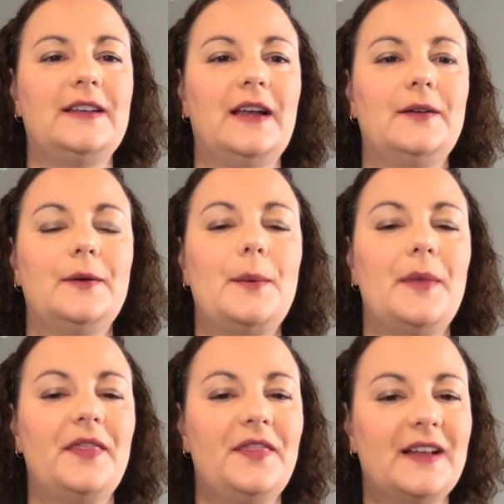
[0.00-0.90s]
yet,
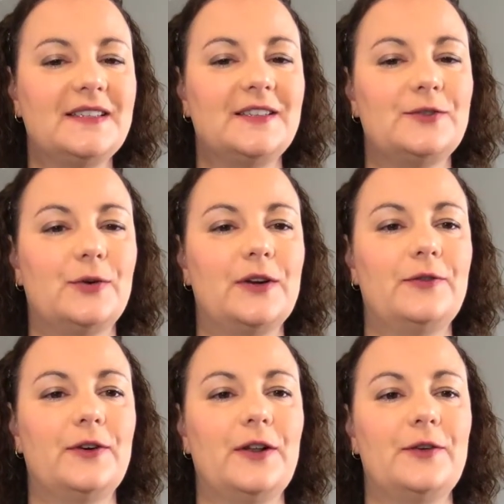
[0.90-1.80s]
but that's a story for
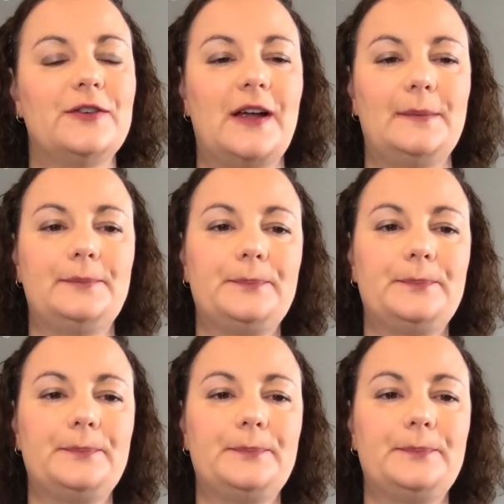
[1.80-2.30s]
another time.